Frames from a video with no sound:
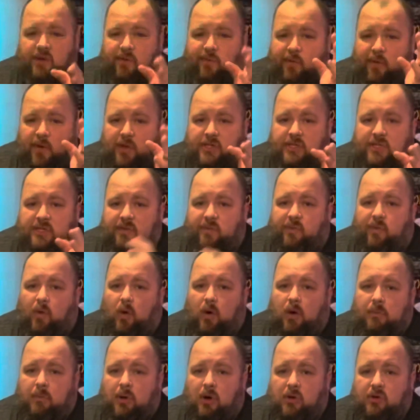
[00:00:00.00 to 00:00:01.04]
first and
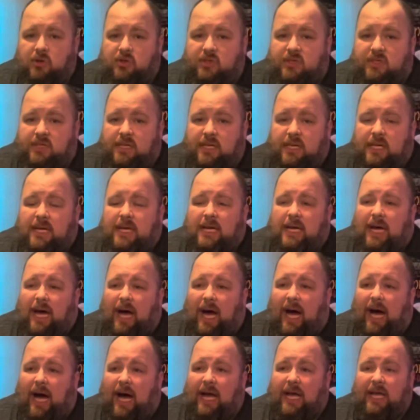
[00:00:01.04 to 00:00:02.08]
foremost,
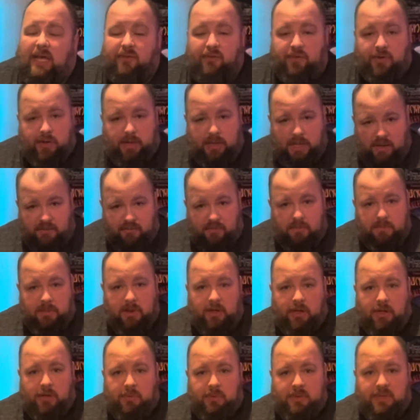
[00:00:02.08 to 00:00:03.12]
if you're not
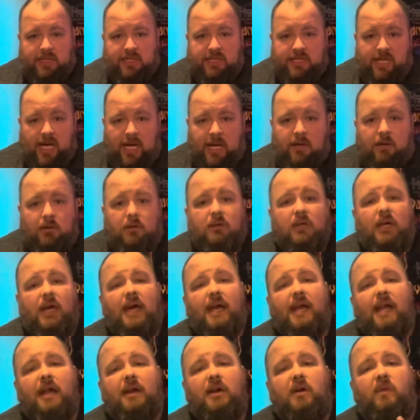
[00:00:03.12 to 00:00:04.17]
familiar with the channel, head
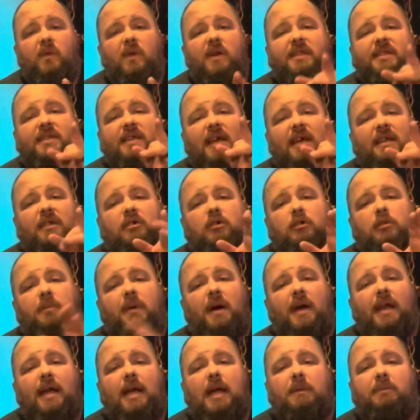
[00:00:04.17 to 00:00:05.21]
on over to
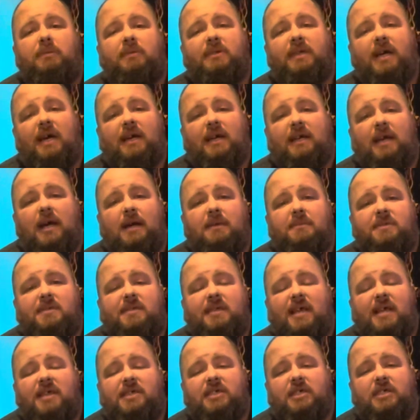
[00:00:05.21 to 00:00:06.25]

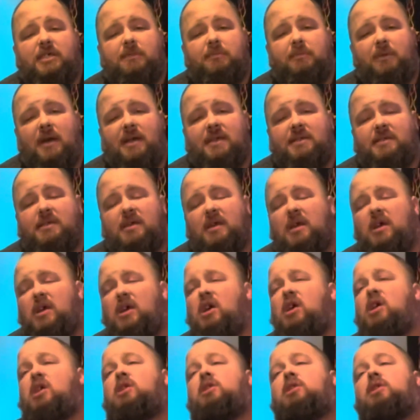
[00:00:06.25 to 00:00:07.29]
tacticalpineapple.com/express.
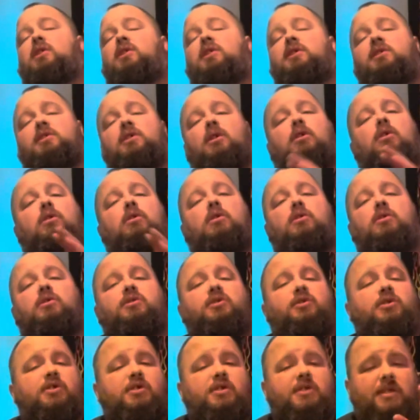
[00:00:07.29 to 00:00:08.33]
Look at the
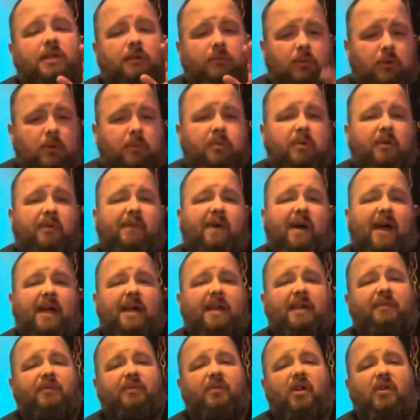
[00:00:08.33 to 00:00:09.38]
holsters that we're
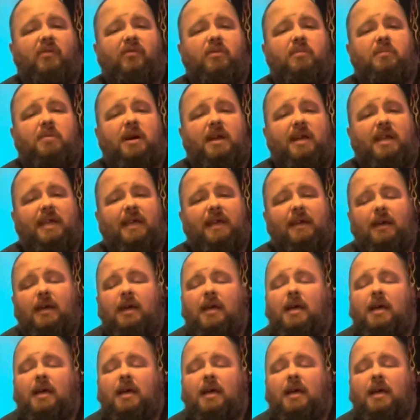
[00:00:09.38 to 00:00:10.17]
providing for everybody,